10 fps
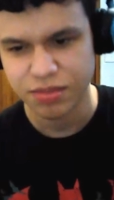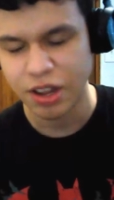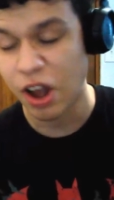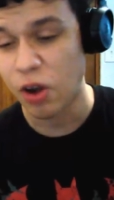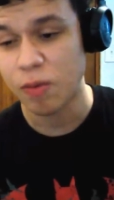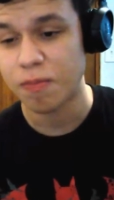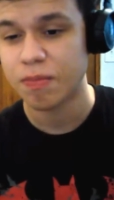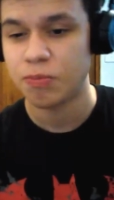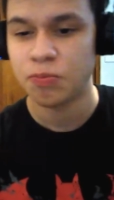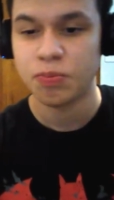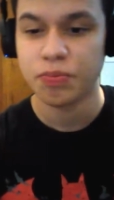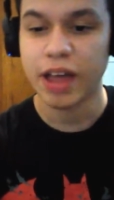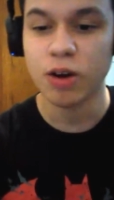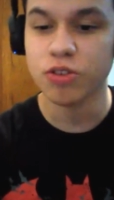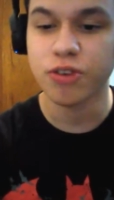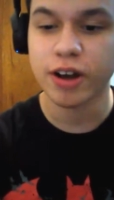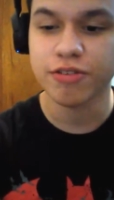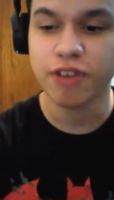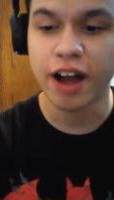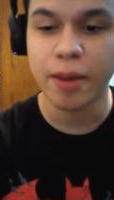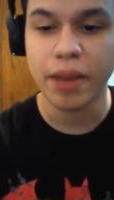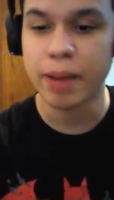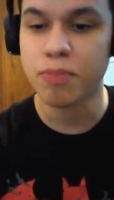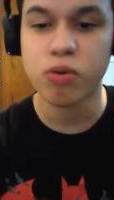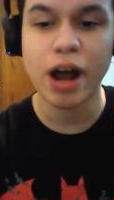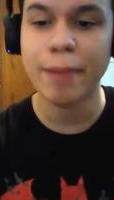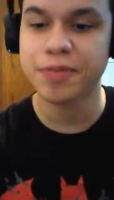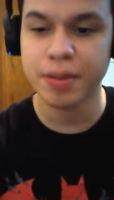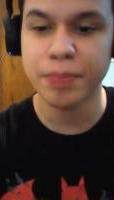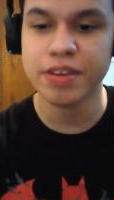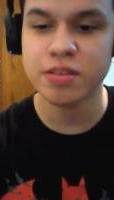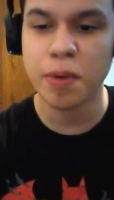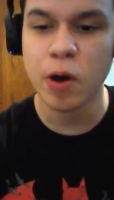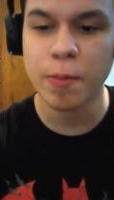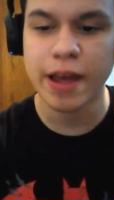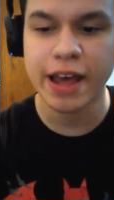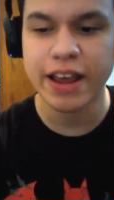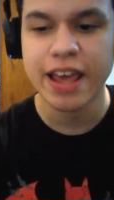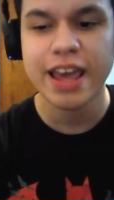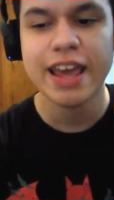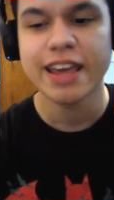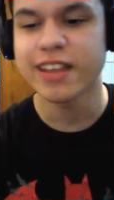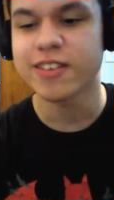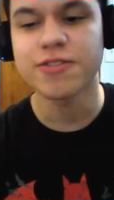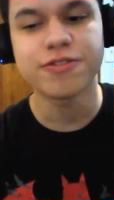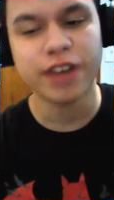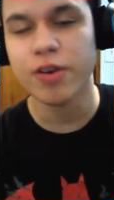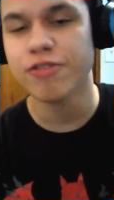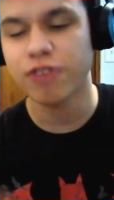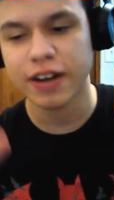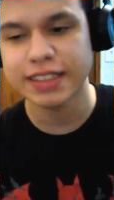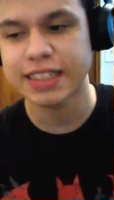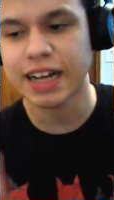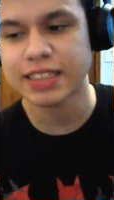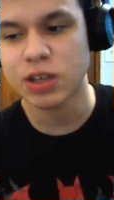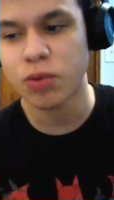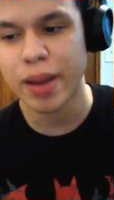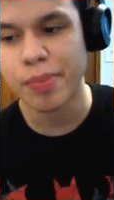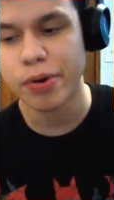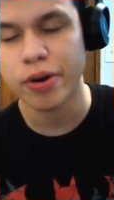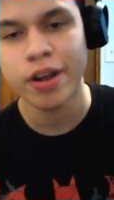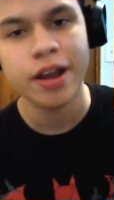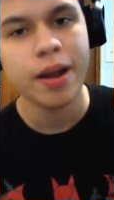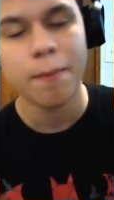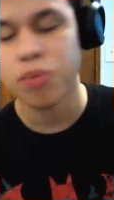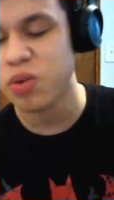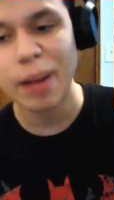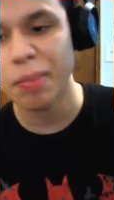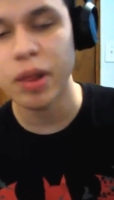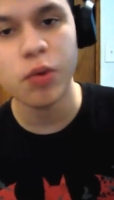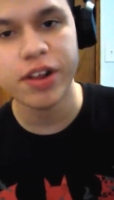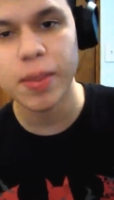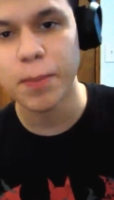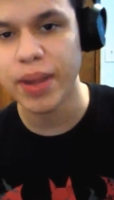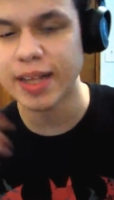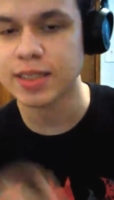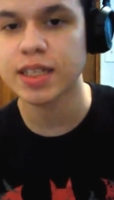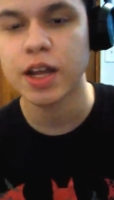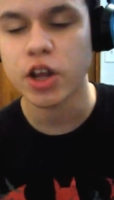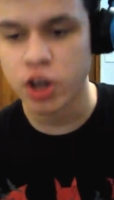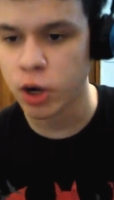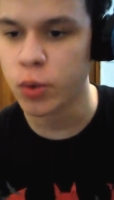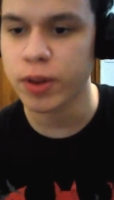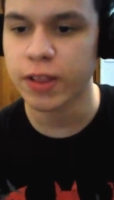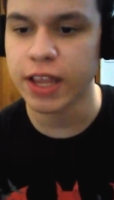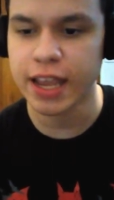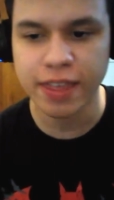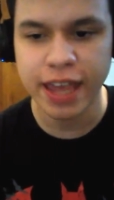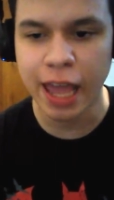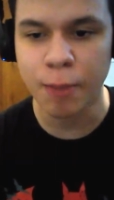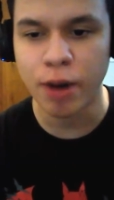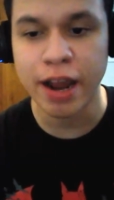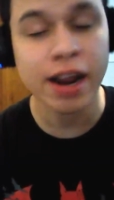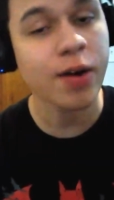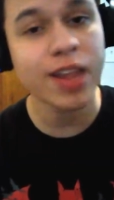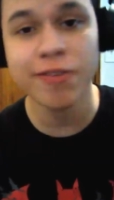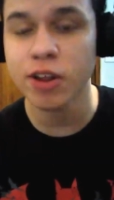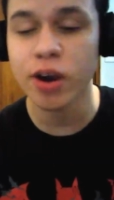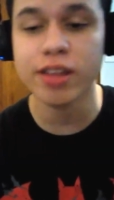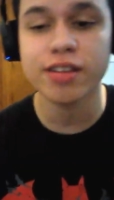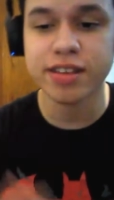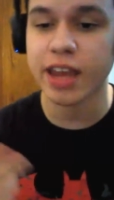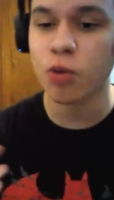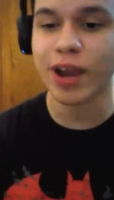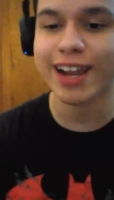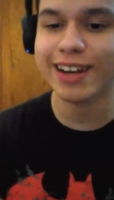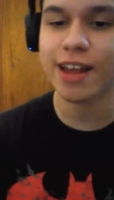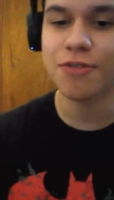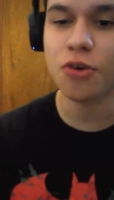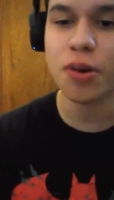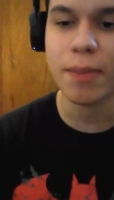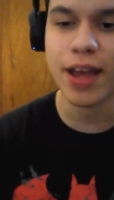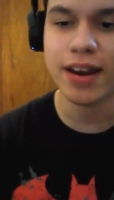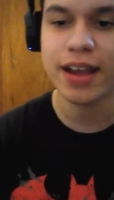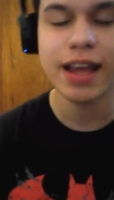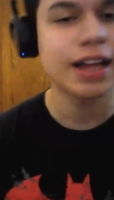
Yo, that was fucking fire, man. Props to Bizzy Bone, man. He is very fucking talented rapper. Probably one of the best currently in the game right now, even though he doesn't get recognized for it, man.